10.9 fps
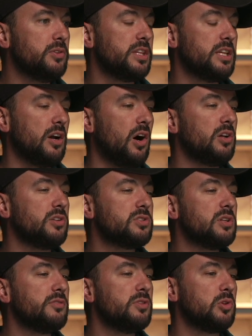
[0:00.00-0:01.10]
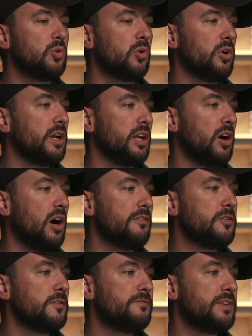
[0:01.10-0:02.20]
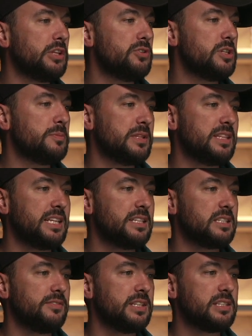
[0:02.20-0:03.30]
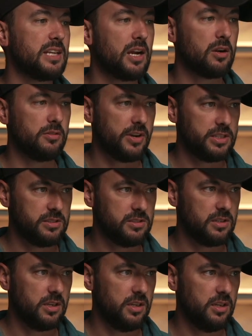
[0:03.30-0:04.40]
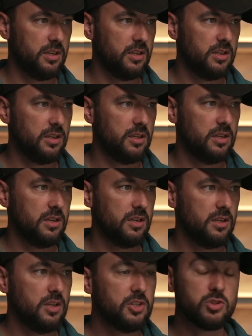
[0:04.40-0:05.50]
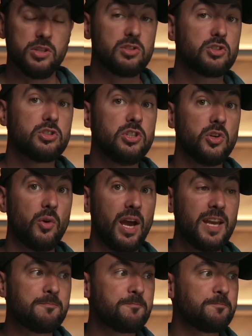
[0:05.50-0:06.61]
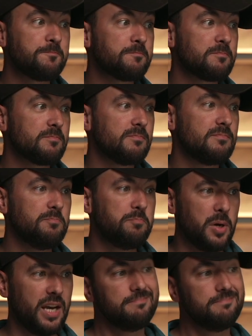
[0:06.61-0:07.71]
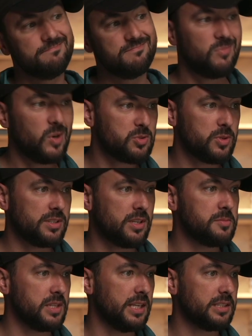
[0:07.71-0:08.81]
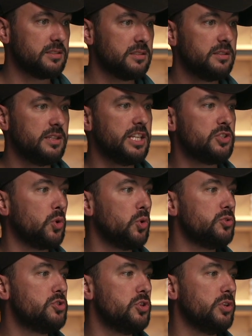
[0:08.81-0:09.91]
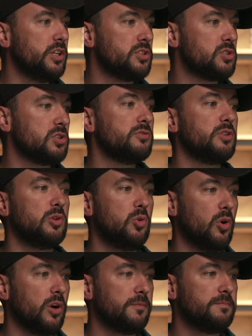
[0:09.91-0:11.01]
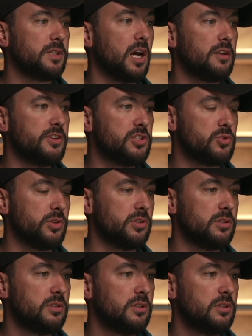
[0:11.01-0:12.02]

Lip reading: the altar of the Lord and offered fellowship and thanksgiving sacrifices on it. So this looks good, right? But watch what comes next. Then he told Judah to serve the Lord, the God of Israel.